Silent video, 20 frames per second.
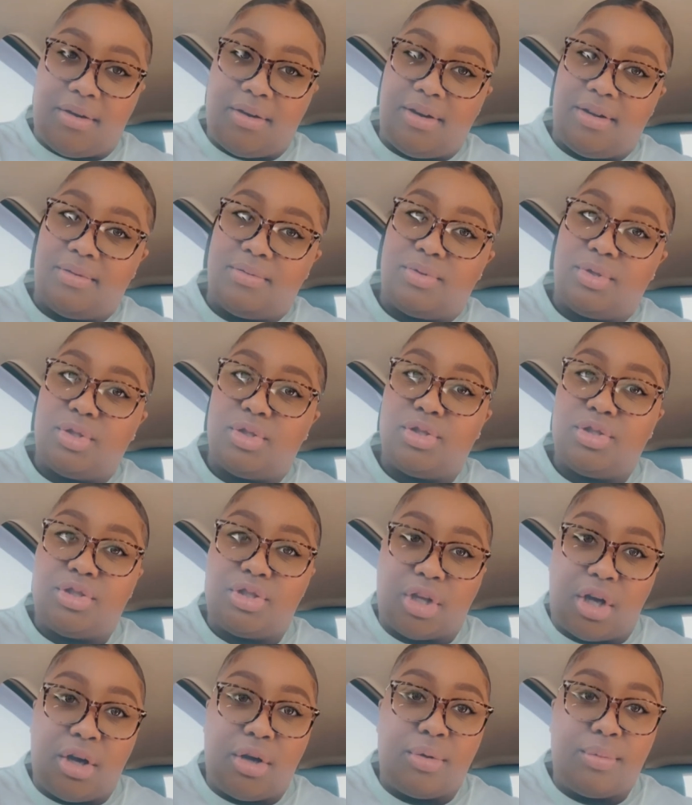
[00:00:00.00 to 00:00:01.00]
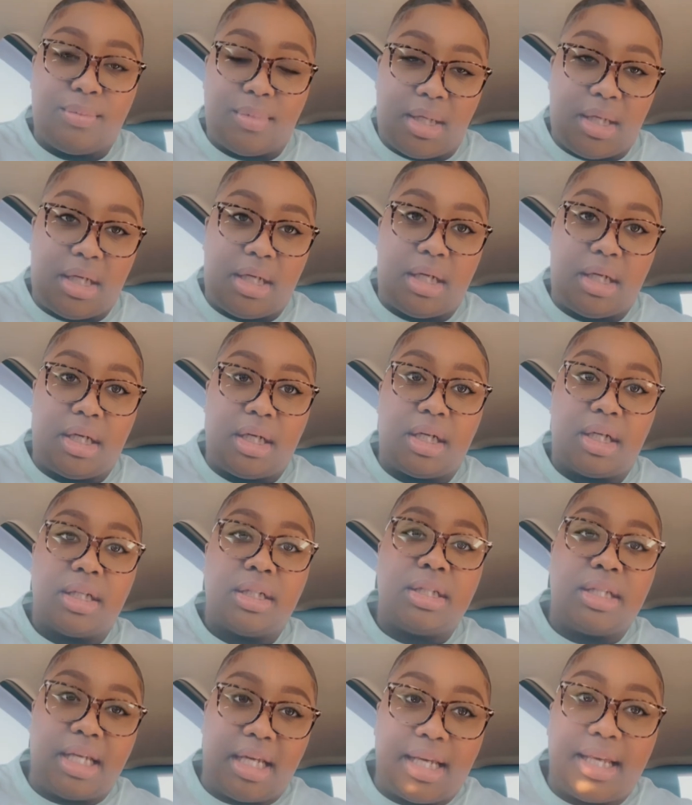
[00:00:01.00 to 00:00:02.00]
of so many
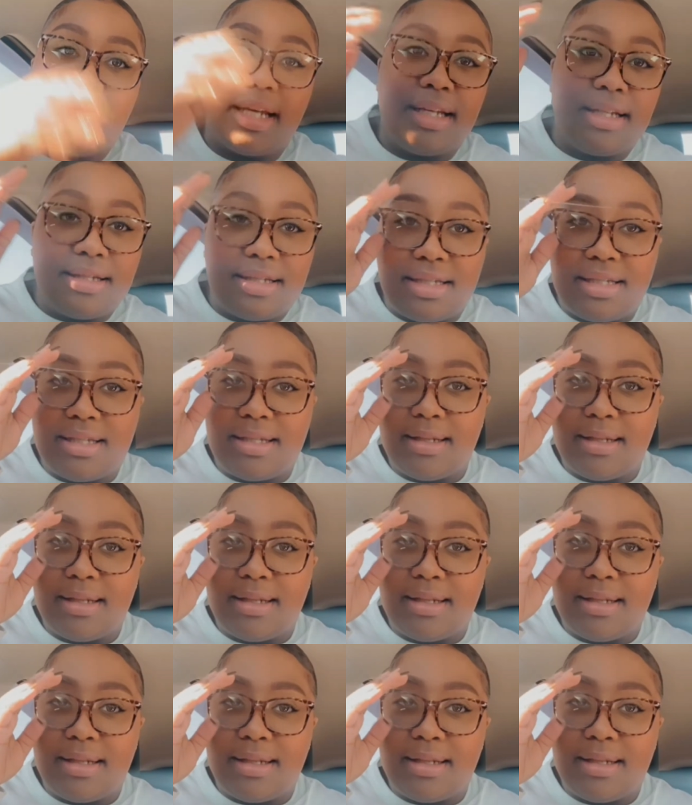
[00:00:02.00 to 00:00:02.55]
tickets,